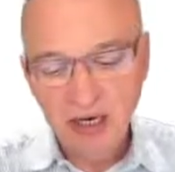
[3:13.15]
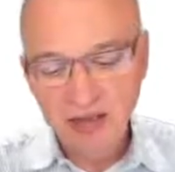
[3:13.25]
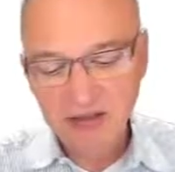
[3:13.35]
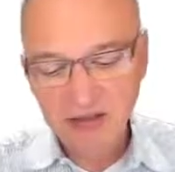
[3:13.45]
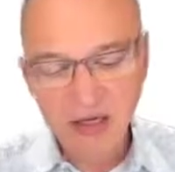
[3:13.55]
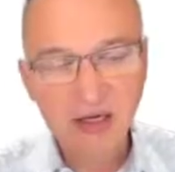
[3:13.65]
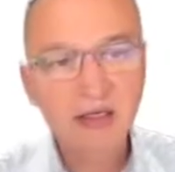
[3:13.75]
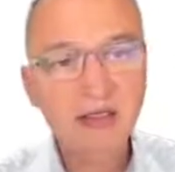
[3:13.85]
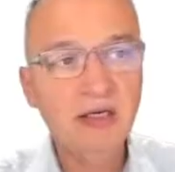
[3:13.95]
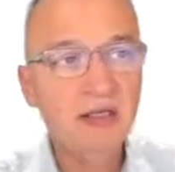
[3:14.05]
a
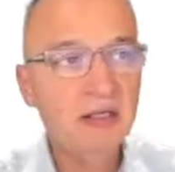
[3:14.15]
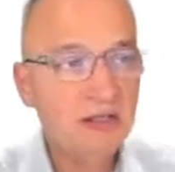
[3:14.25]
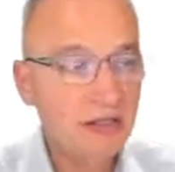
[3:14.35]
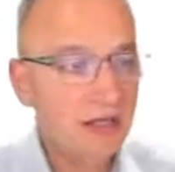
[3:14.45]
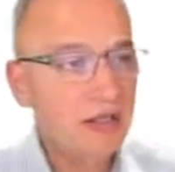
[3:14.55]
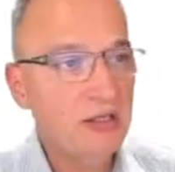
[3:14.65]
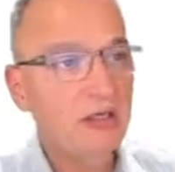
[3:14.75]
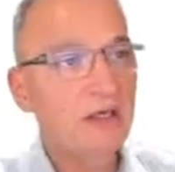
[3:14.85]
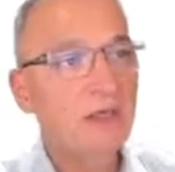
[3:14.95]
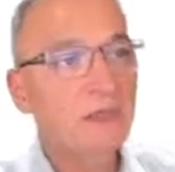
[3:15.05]
stack and the stack
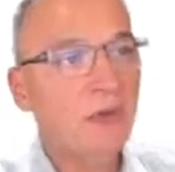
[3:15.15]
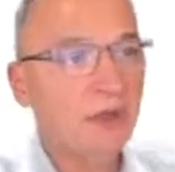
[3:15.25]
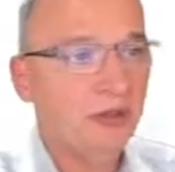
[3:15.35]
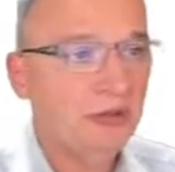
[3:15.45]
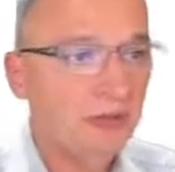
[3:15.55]
pointer.